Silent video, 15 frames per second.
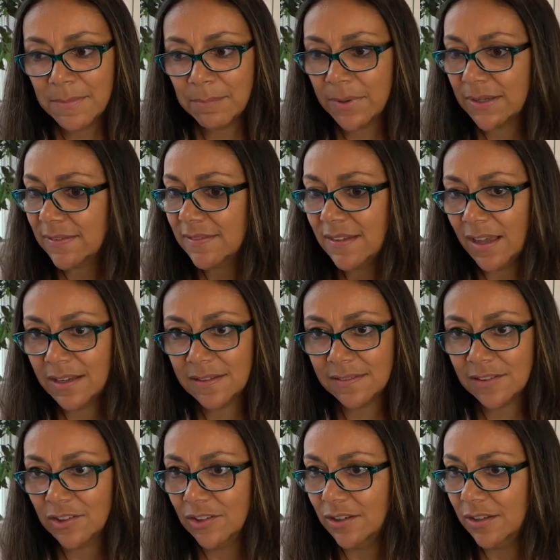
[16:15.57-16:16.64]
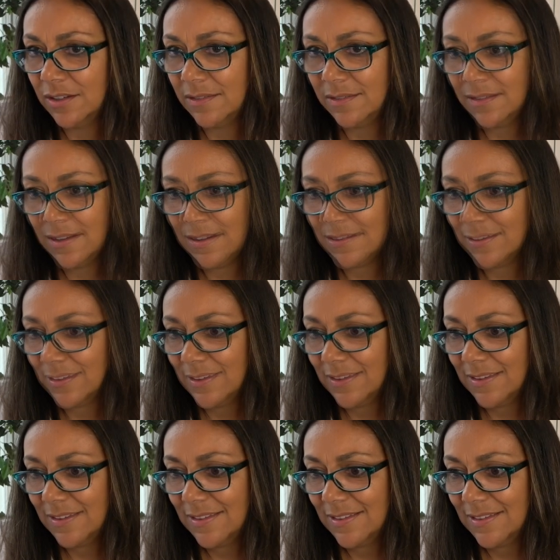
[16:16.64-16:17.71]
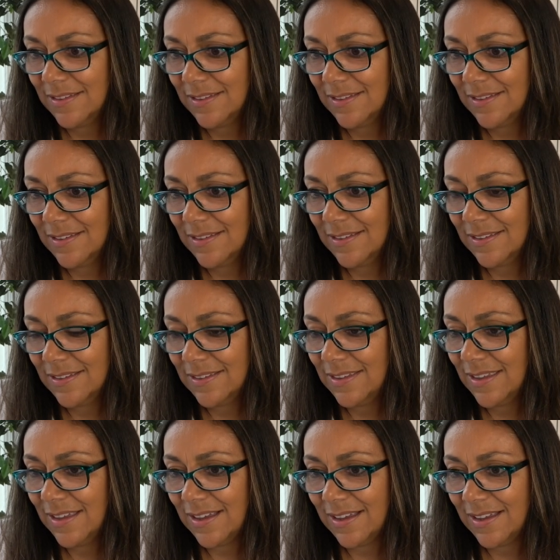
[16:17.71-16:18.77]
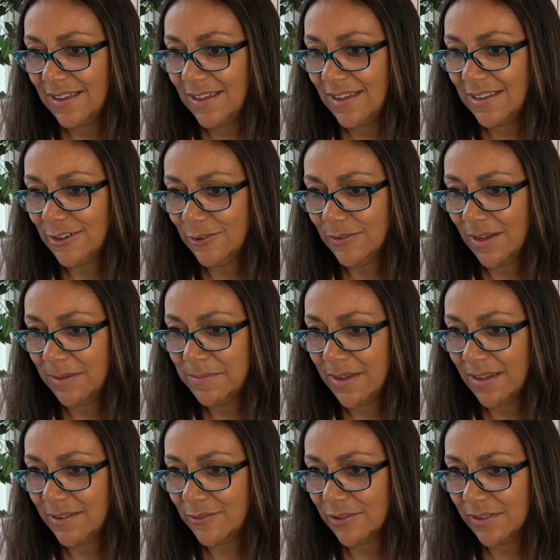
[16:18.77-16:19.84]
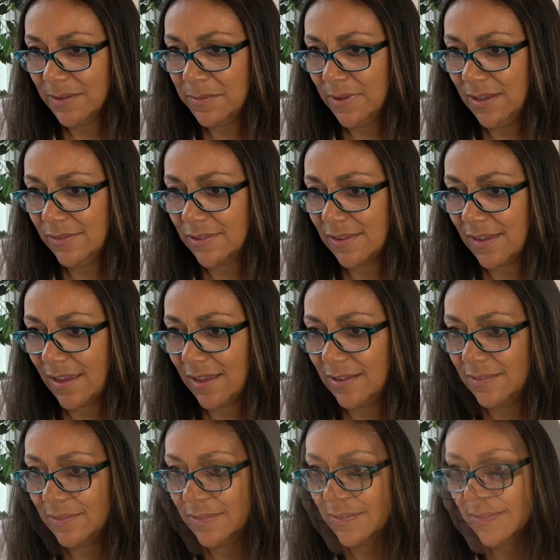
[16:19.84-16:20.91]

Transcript: But it's not as good. Yeah, I'm not really into that.